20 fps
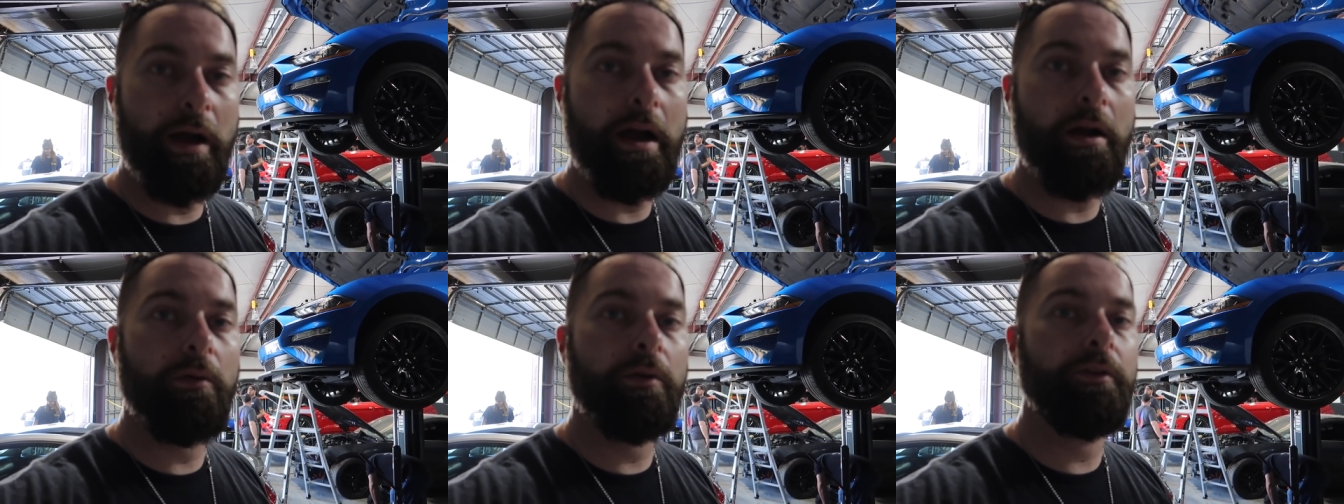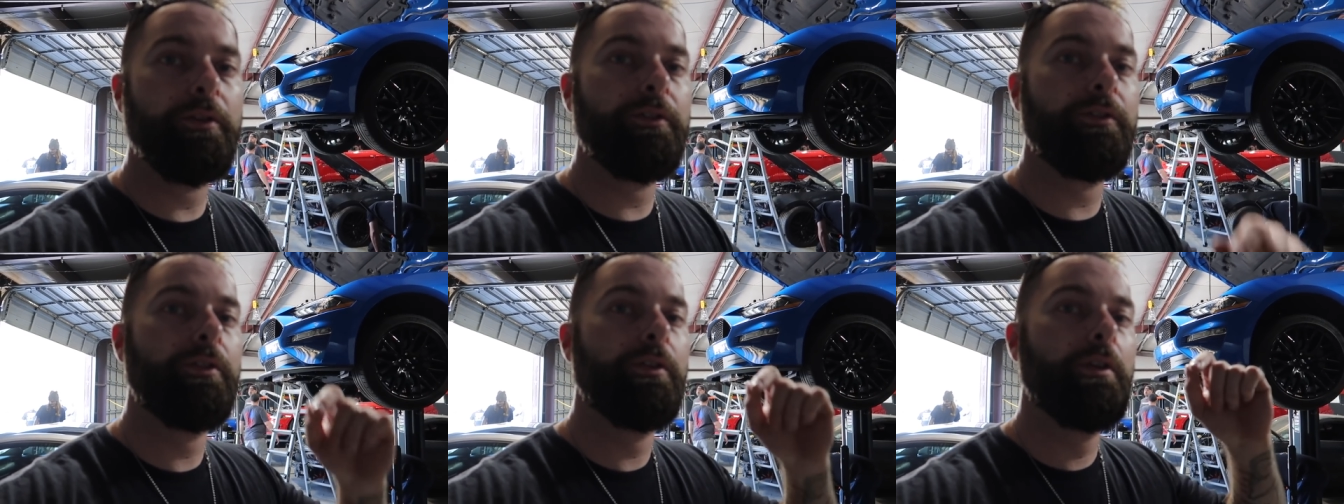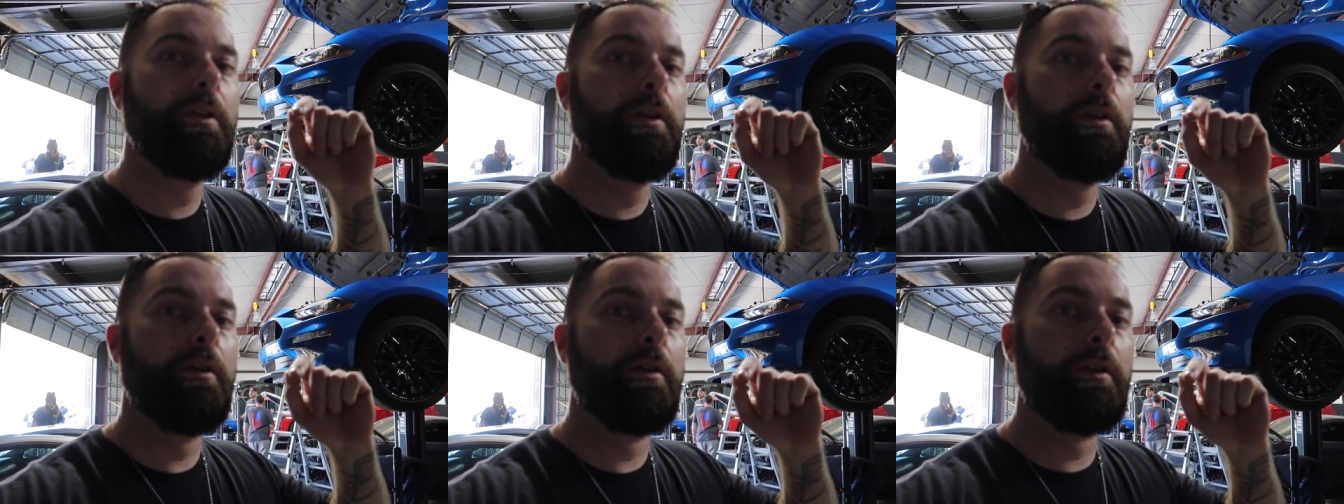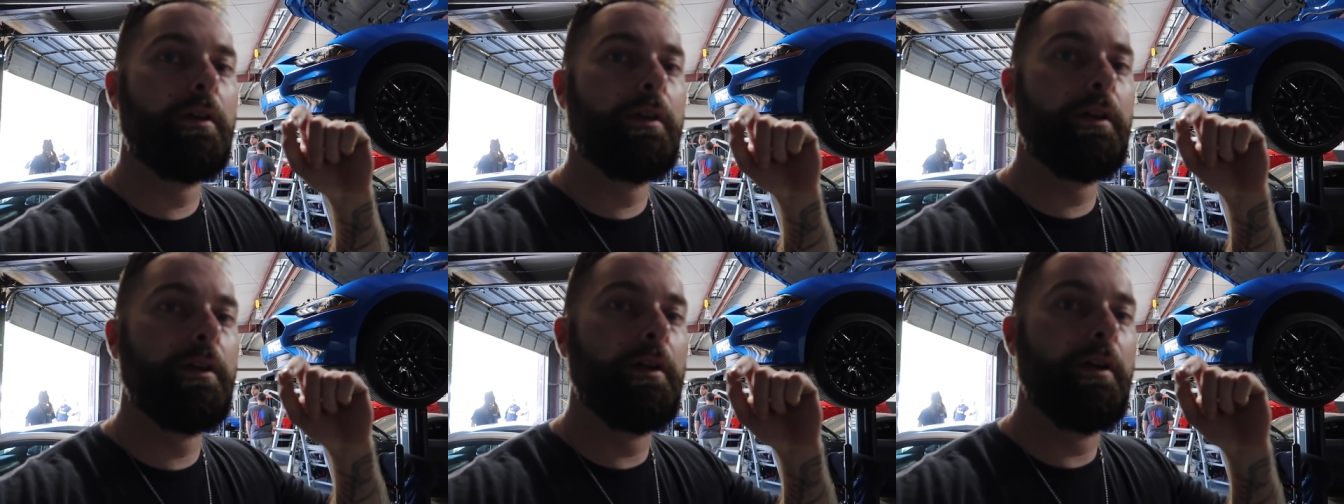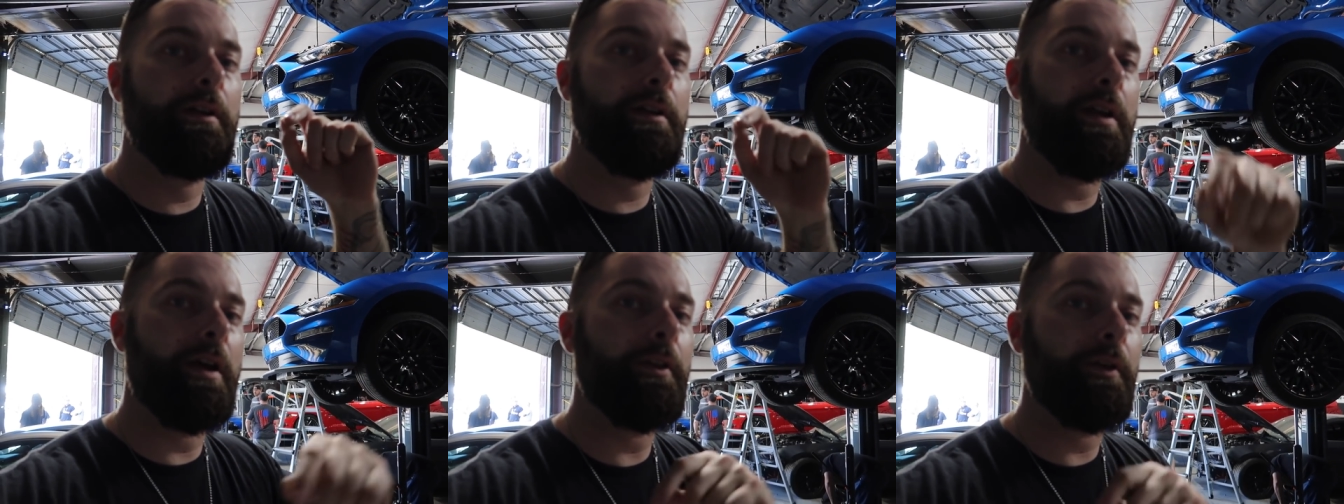hours, get
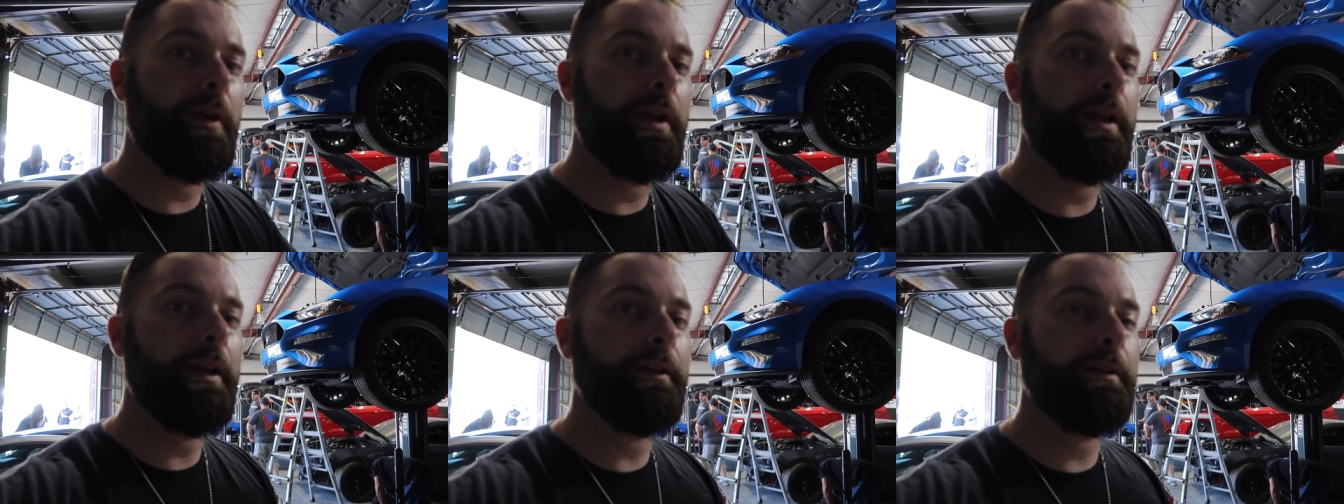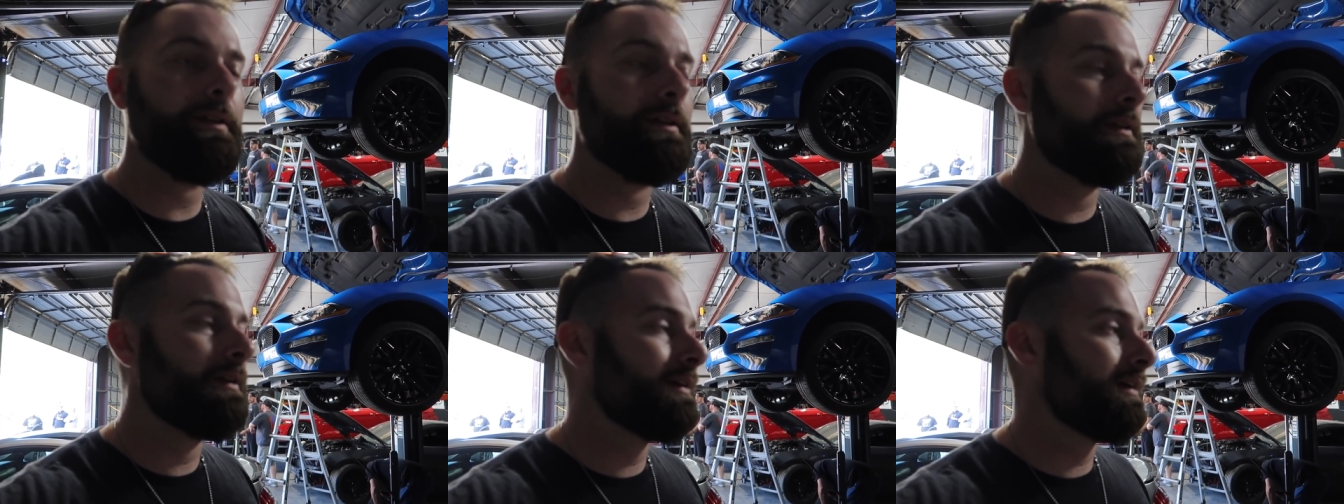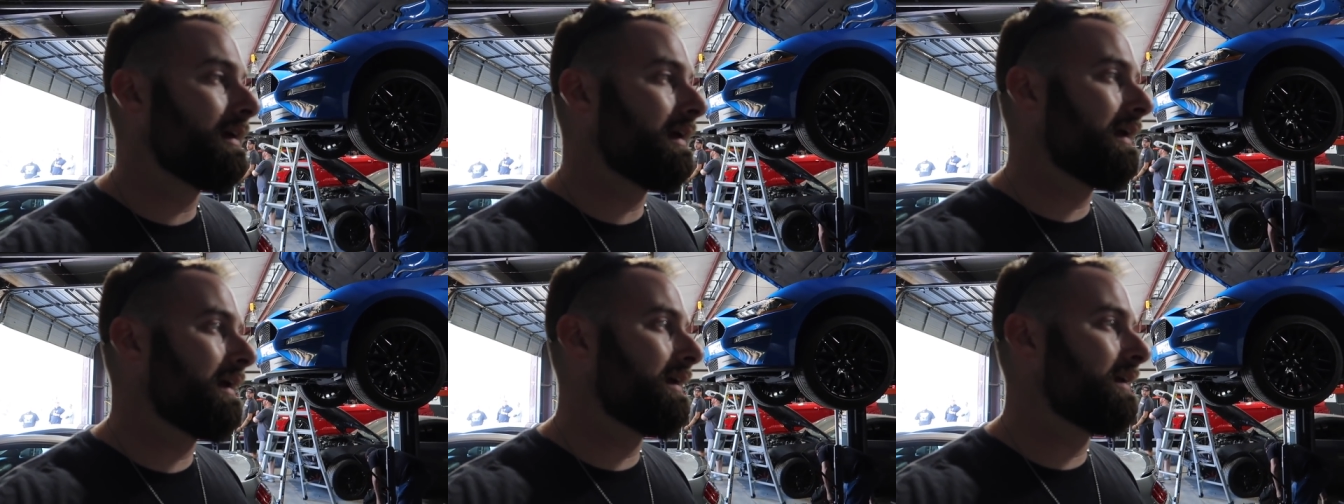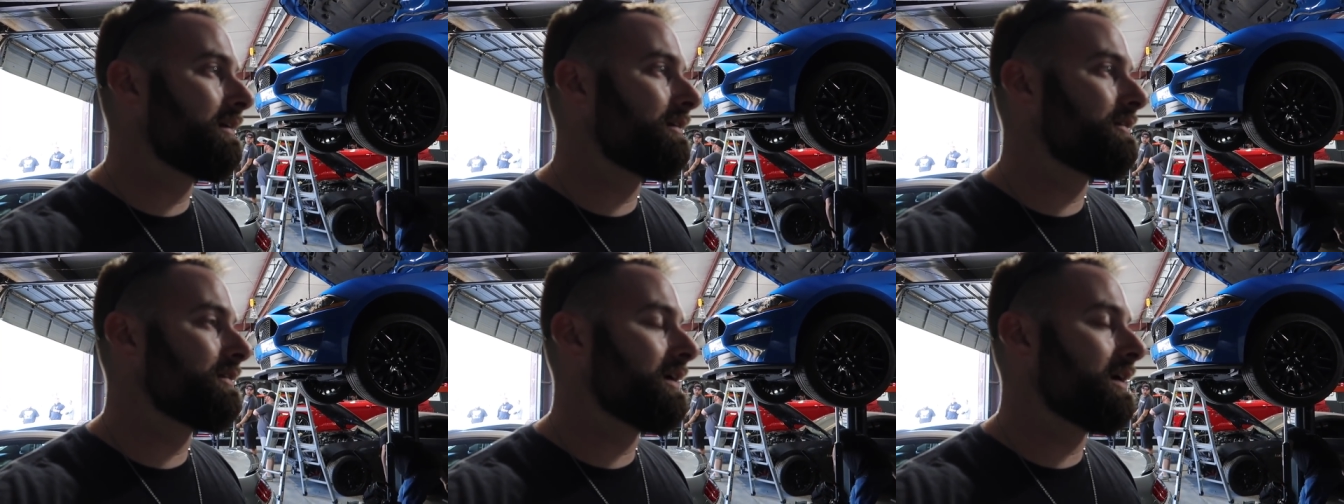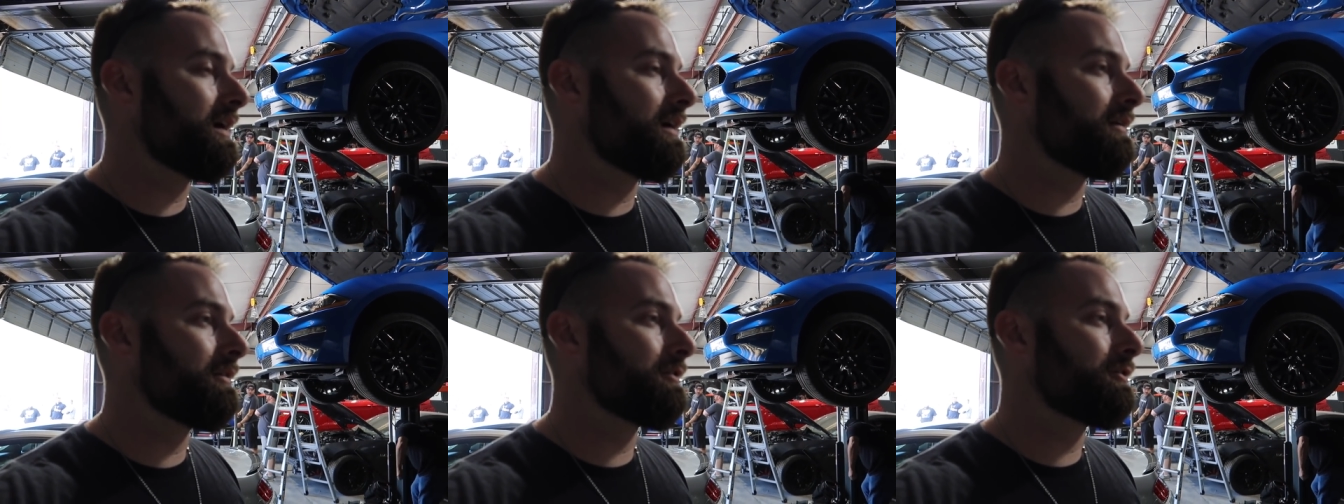another hit, and
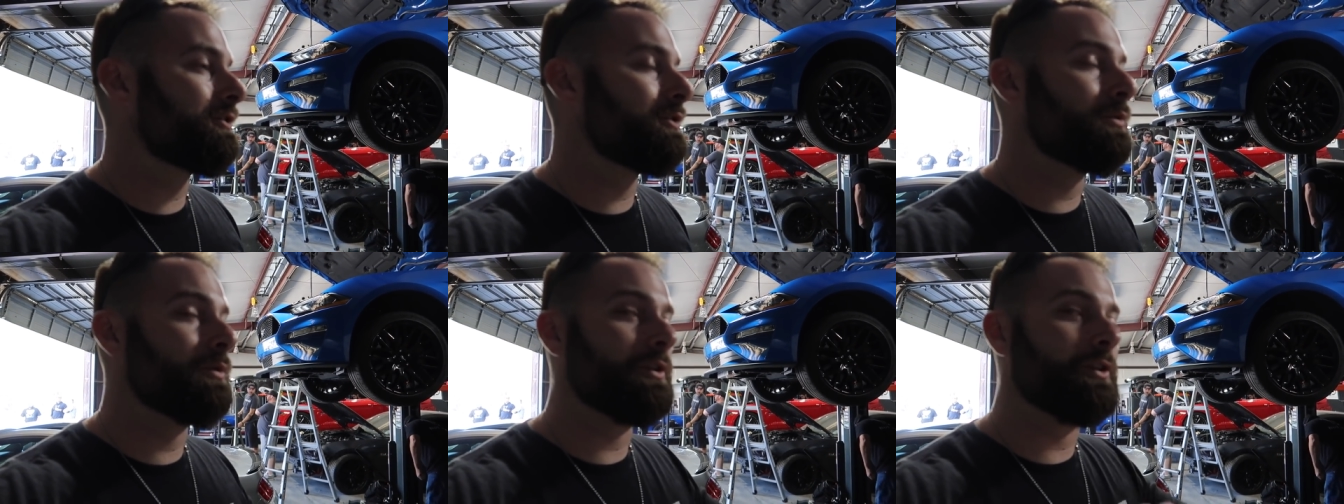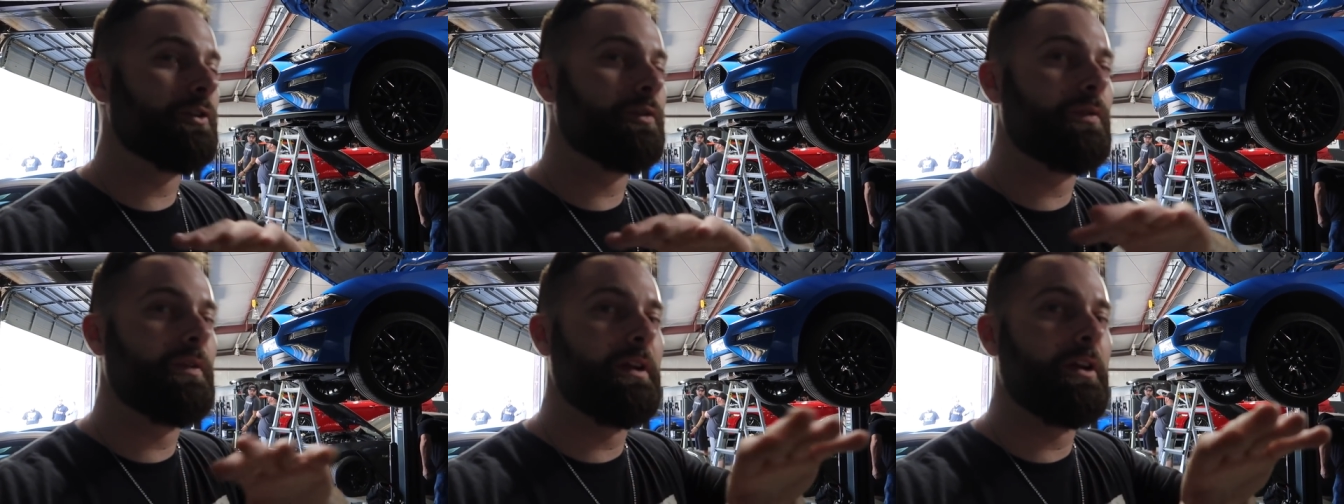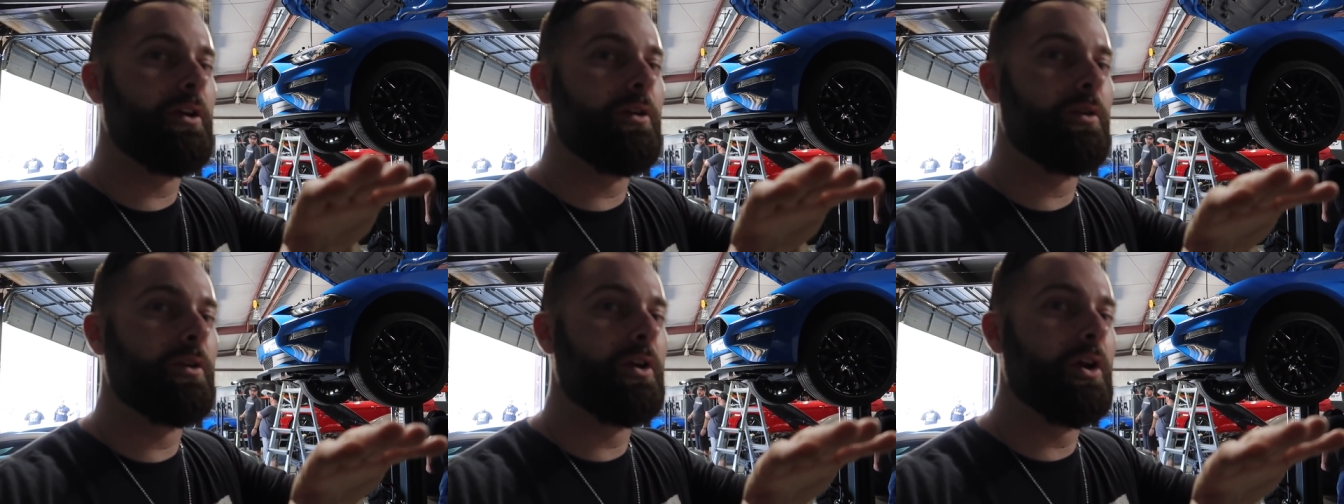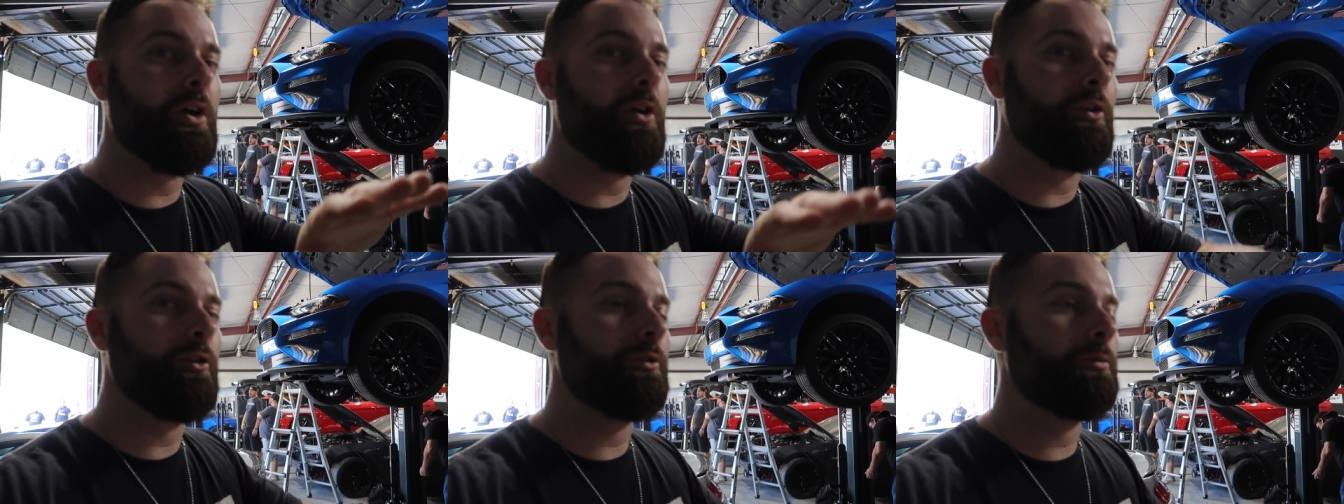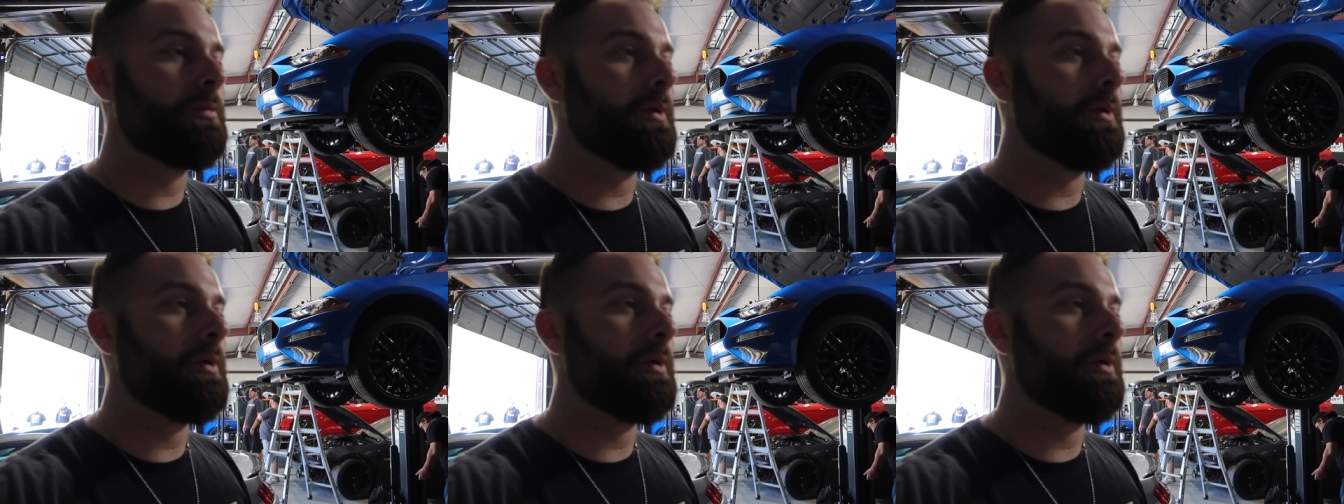uh, see where this video goes.